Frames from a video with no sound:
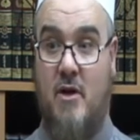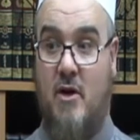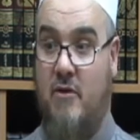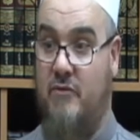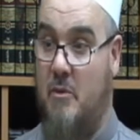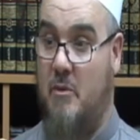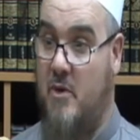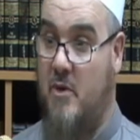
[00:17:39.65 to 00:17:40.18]

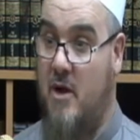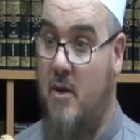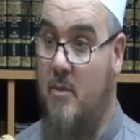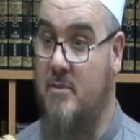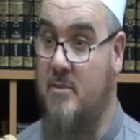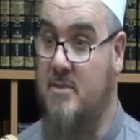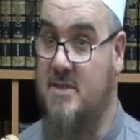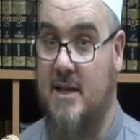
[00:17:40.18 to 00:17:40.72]
of the
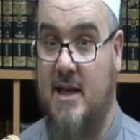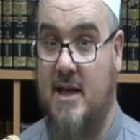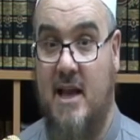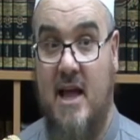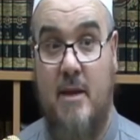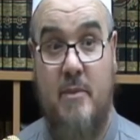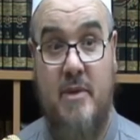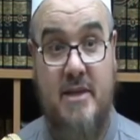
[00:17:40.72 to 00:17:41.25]
problems and
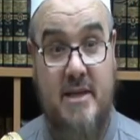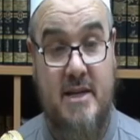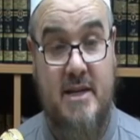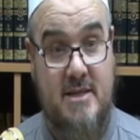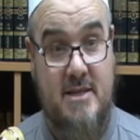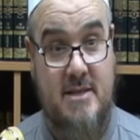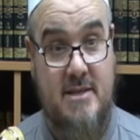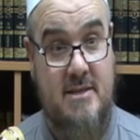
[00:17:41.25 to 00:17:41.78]

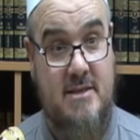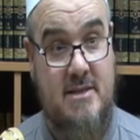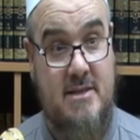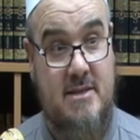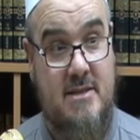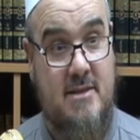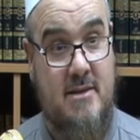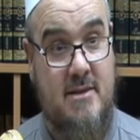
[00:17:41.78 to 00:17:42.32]
calamities,
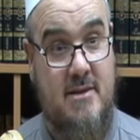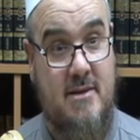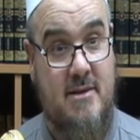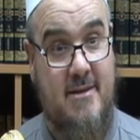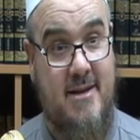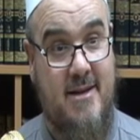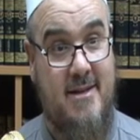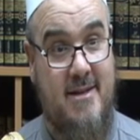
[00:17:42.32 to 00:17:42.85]

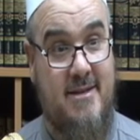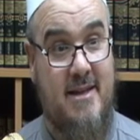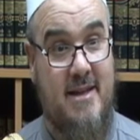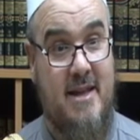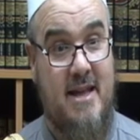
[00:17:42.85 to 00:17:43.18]
right?